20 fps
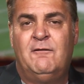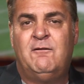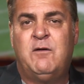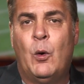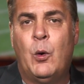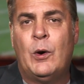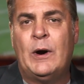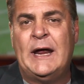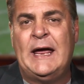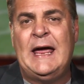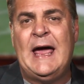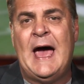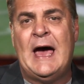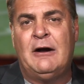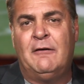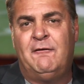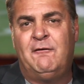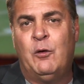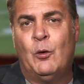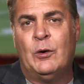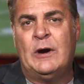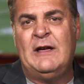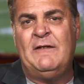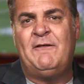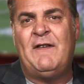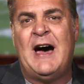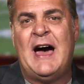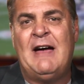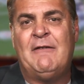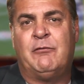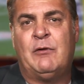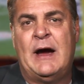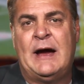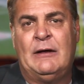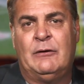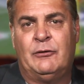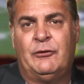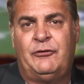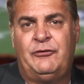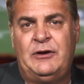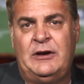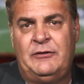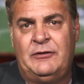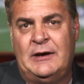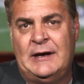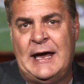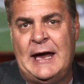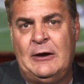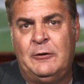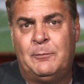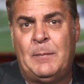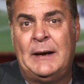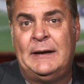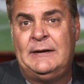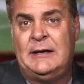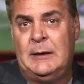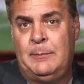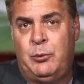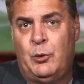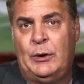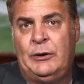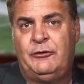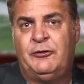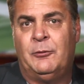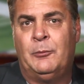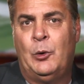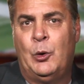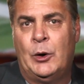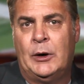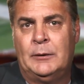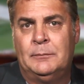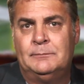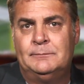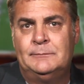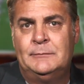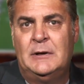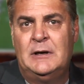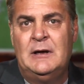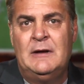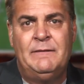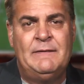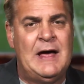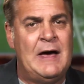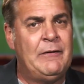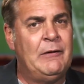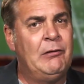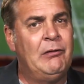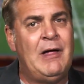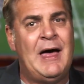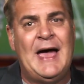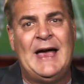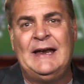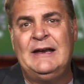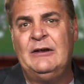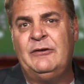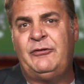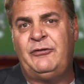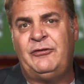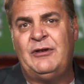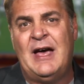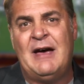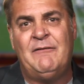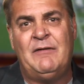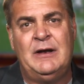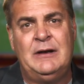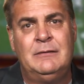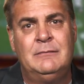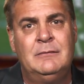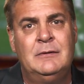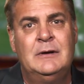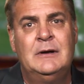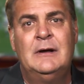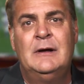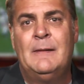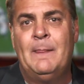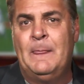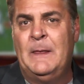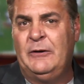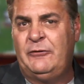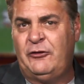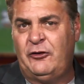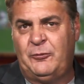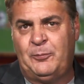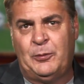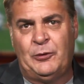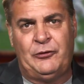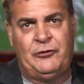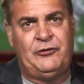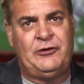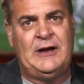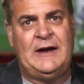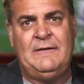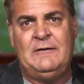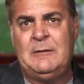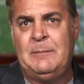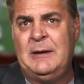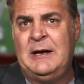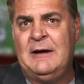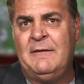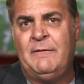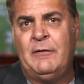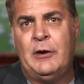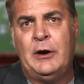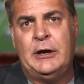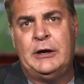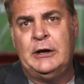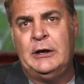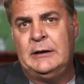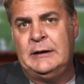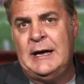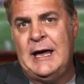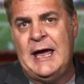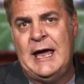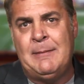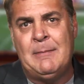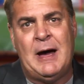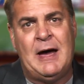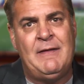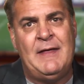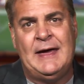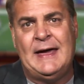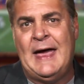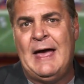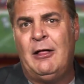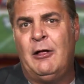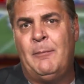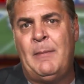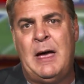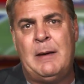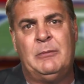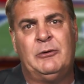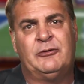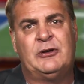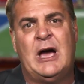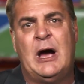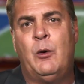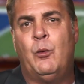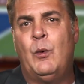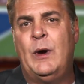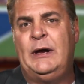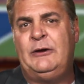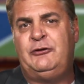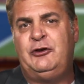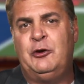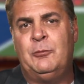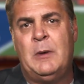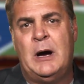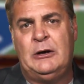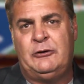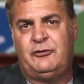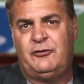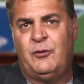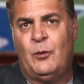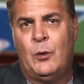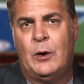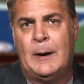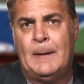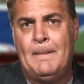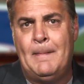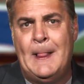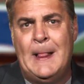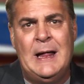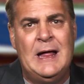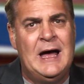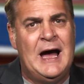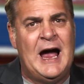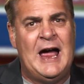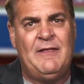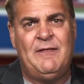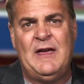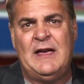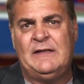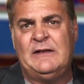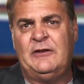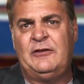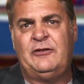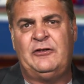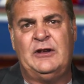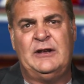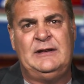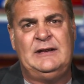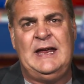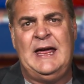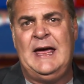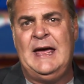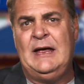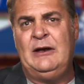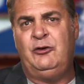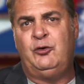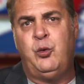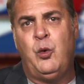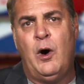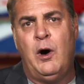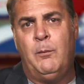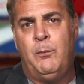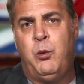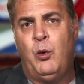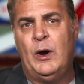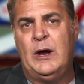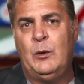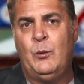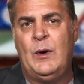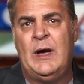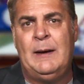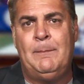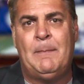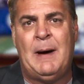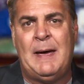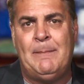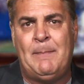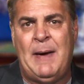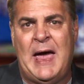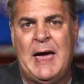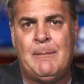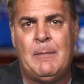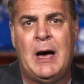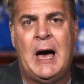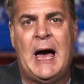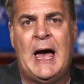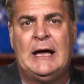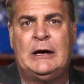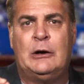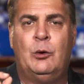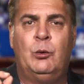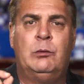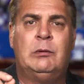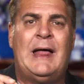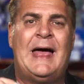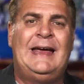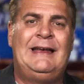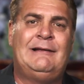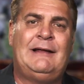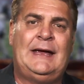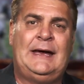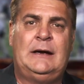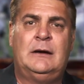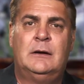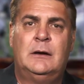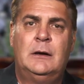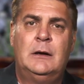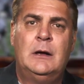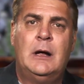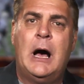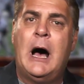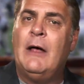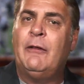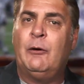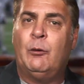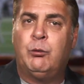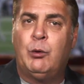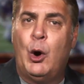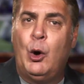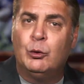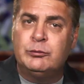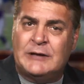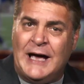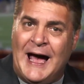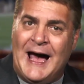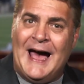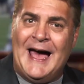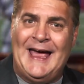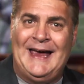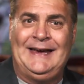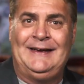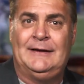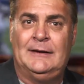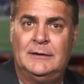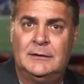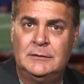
40 out of 45 regular season games by 10 points or more. Now, the line is seven. This is perceived to be a very good game. I think Alabama's got way too much for them. I think this is a 10, 12 point win by Bama. I go lightly on the roll tide